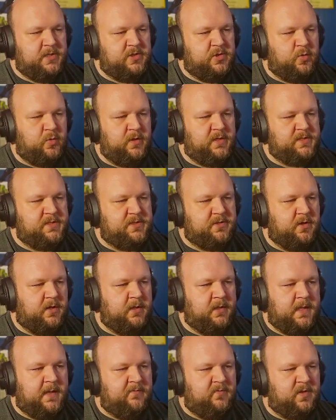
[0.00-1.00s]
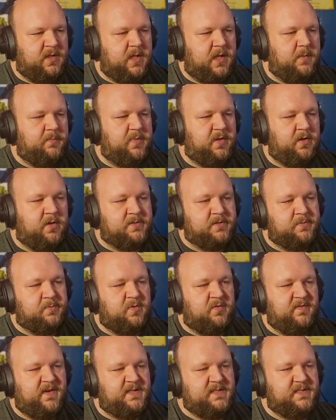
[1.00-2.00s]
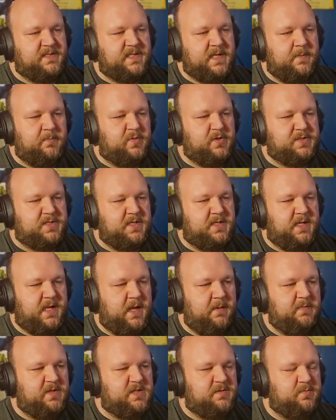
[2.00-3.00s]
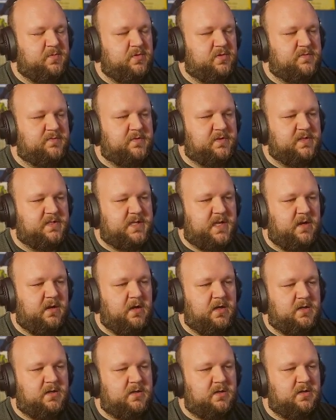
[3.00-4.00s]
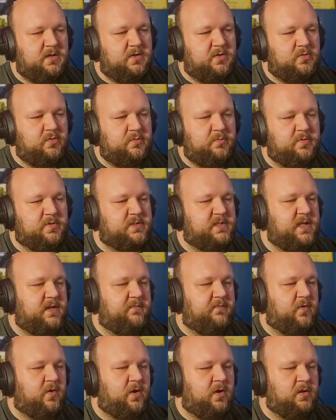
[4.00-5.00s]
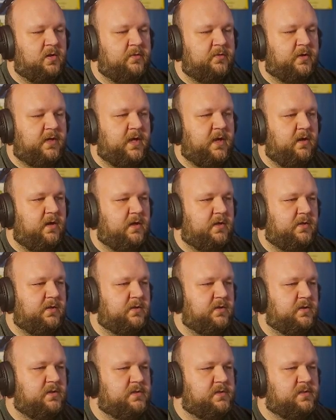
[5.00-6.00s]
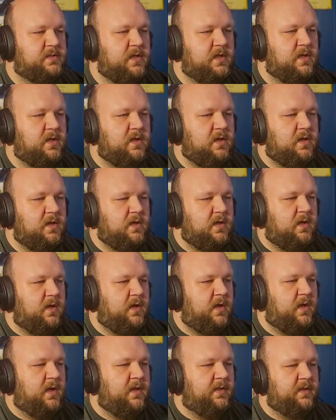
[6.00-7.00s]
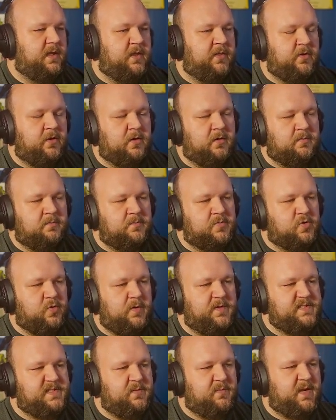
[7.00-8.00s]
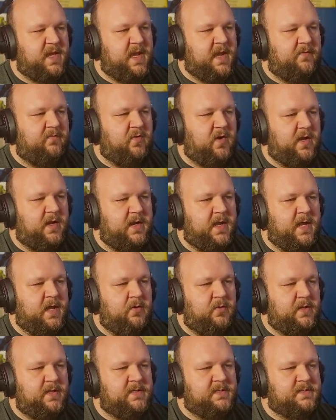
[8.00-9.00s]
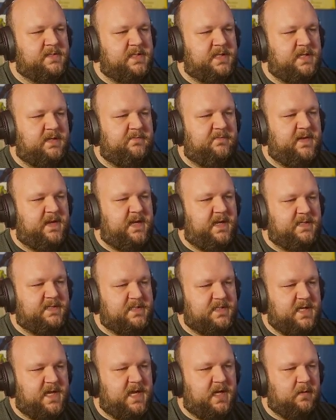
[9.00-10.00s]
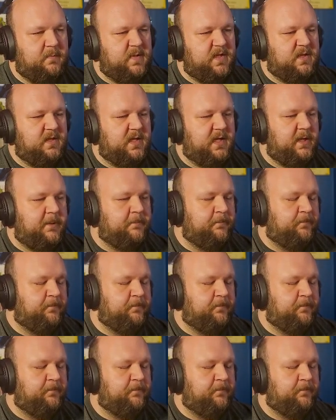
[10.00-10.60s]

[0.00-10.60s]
choice during level up. It also provides a 10% damage boost for this character and 2% for all other characters. The other choice that we have right now is the Phoenix attack ability.